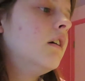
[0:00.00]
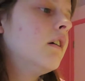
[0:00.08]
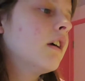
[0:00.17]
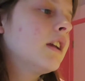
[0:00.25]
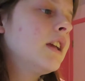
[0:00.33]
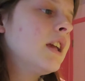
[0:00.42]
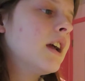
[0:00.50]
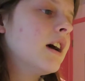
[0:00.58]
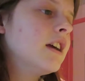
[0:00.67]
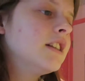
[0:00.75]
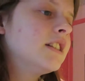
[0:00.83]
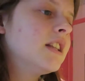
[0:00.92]

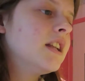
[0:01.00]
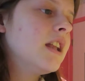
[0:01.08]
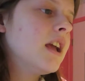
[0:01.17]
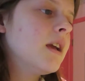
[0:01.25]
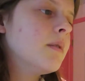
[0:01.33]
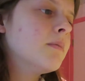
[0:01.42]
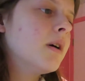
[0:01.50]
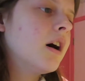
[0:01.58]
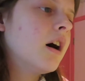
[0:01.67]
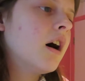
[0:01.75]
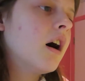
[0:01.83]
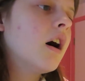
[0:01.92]
Rakia is the name
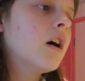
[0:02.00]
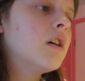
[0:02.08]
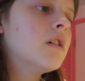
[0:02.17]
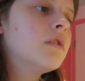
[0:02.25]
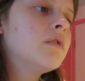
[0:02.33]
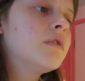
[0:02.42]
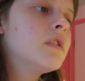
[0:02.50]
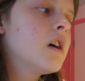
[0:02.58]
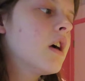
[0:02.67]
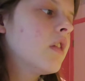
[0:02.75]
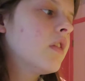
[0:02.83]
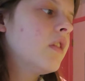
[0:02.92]
of
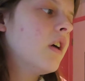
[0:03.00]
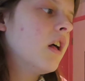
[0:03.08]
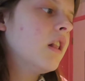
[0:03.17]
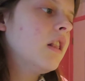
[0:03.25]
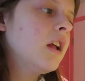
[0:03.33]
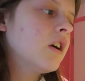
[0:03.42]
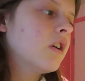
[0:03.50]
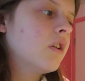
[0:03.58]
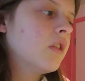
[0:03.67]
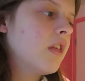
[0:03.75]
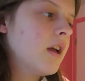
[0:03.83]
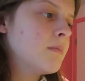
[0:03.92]
the
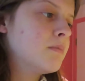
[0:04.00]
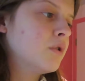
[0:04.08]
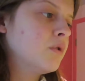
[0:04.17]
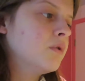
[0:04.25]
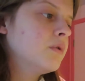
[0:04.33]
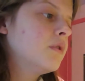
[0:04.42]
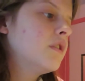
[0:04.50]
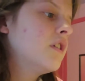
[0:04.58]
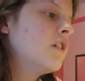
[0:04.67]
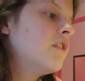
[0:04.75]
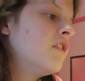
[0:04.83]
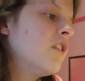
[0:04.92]
liquor they brew.
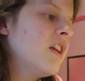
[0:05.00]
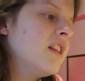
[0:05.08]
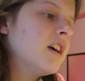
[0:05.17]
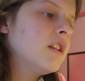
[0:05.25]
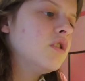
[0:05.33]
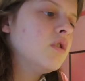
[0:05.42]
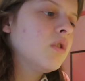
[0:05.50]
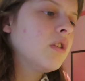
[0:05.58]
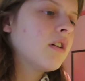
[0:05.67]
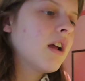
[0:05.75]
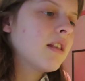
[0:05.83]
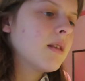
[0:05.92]
Frida knew the
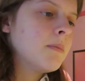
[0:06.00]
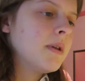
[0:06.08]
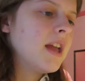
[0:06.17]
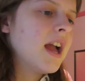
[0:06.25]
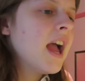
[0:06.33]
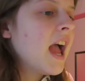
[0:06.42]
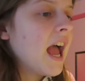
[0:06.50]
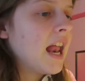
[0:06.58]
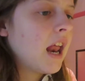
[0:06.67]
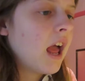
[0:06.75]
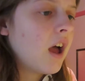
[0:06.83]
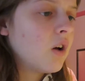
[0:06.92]
recipe
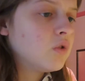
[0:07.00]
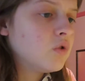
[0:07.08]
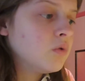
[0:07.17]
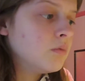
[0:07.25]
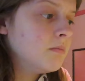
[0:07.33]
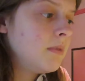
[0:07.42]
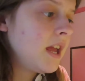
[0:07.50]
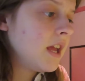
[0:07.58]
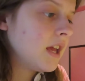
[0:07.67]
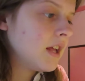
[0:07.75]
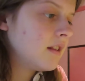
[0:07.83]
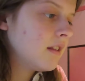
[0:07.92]
and how to
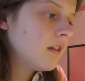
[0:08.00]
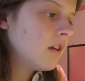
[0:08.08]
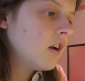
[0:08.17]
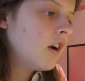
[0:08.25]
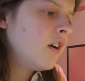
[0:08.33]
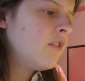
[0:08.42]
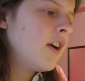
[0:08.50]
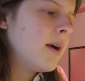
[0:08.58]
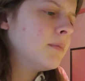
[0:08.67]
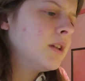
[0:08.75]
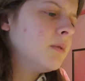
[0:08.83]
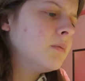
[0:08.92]
make it. Her
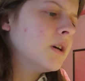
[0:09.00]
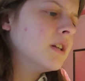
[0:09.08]
family